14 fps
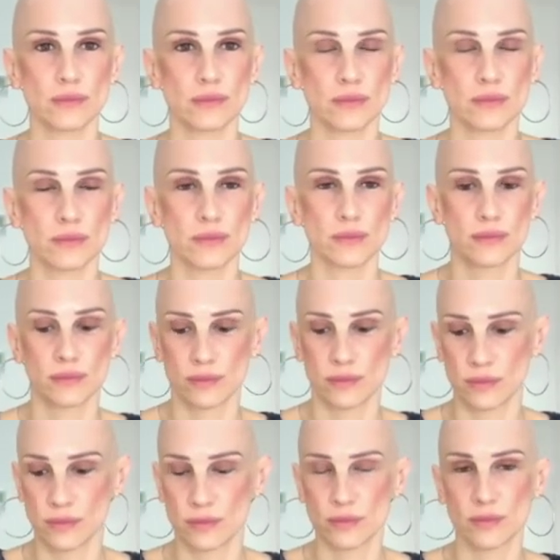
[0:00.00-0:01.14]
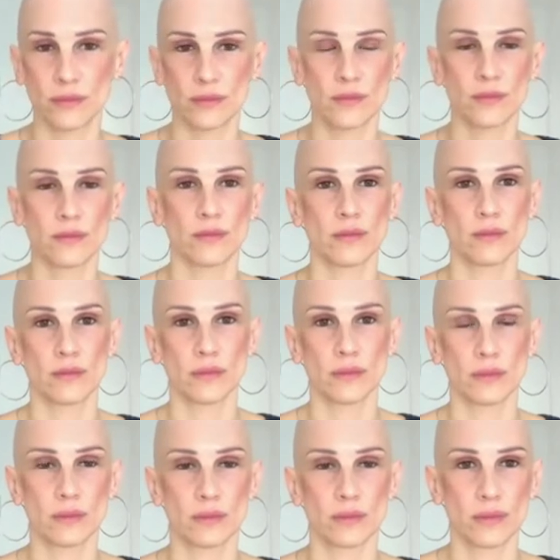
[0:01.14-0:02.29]

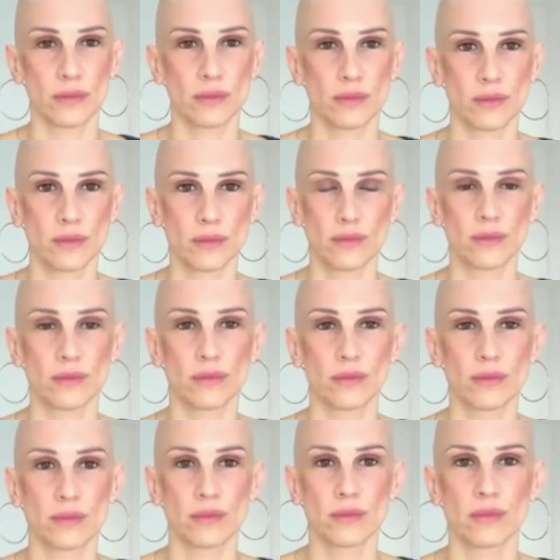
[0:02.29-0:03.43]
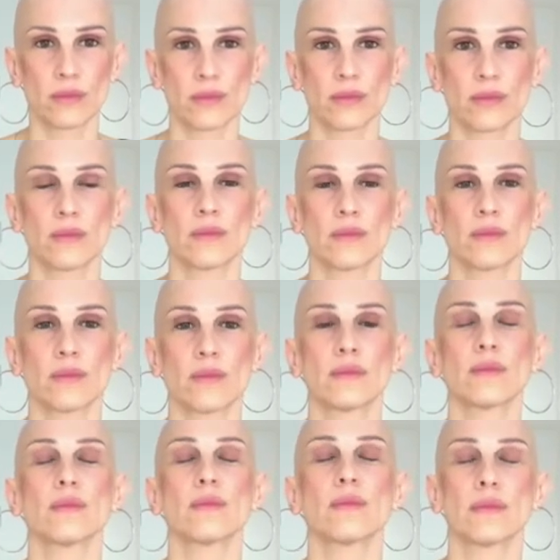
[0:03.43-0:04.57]

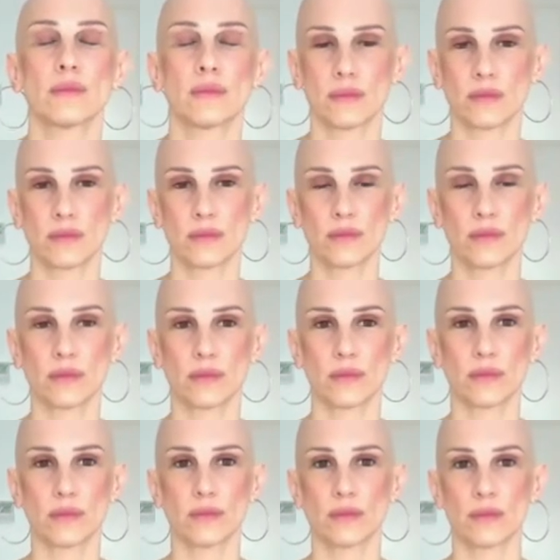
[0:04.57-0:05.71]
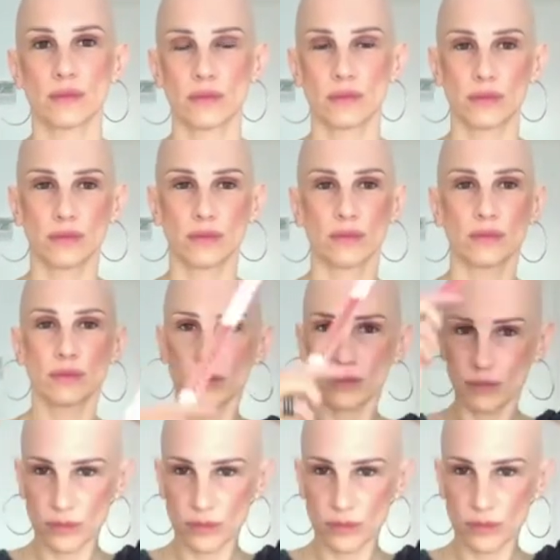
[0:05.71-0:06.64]
(not speaking)